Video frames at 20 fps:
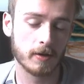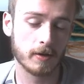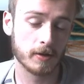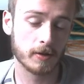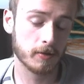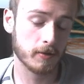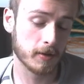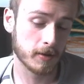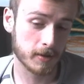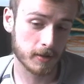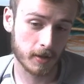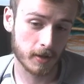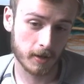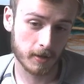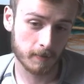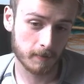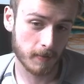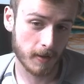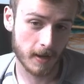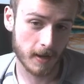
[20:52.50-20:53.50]
you can
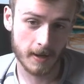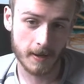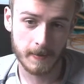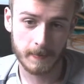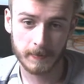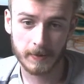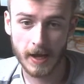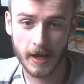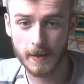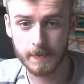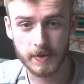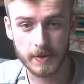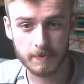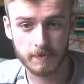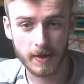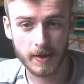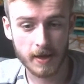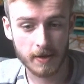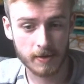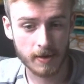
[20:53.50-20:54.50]
start copy
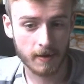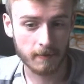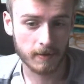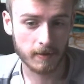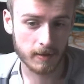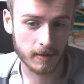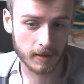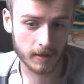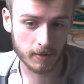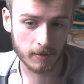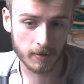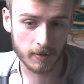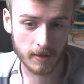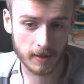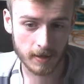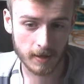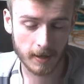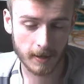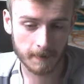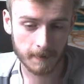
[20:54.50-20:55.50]
and paste everything you
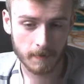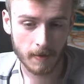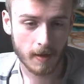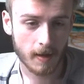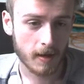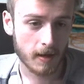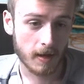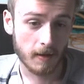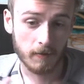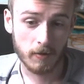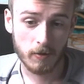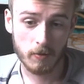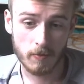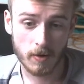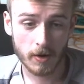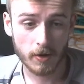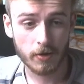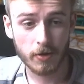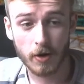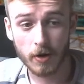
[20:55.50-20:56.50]
see here. If you
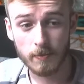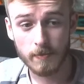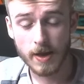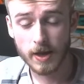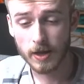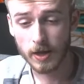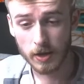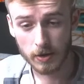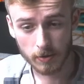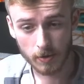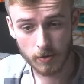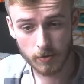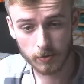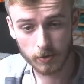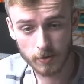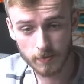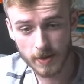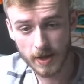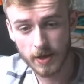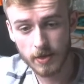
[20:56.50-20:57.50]
want to start making your own
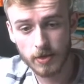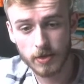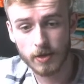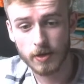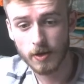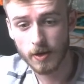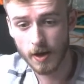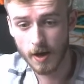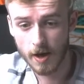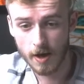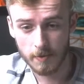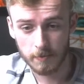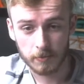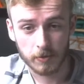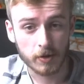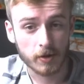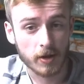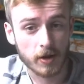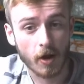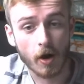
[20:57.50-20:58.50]
commands,
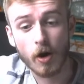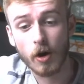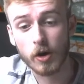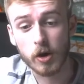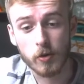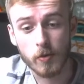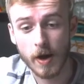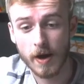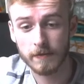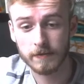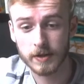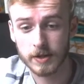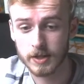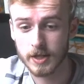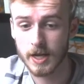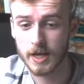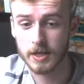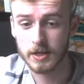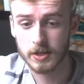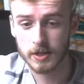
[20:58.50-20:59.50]
really all you have to
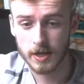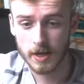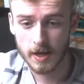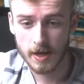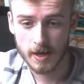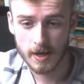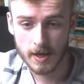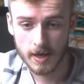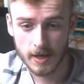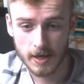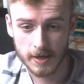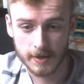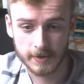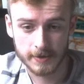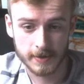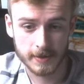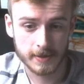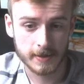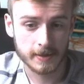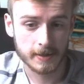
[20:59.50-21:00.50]
change
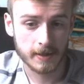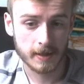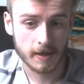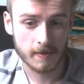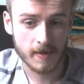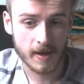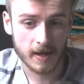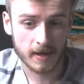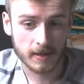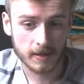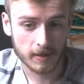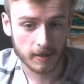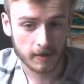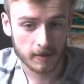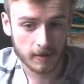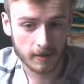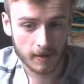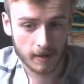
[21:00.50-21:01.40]
is this is the command here.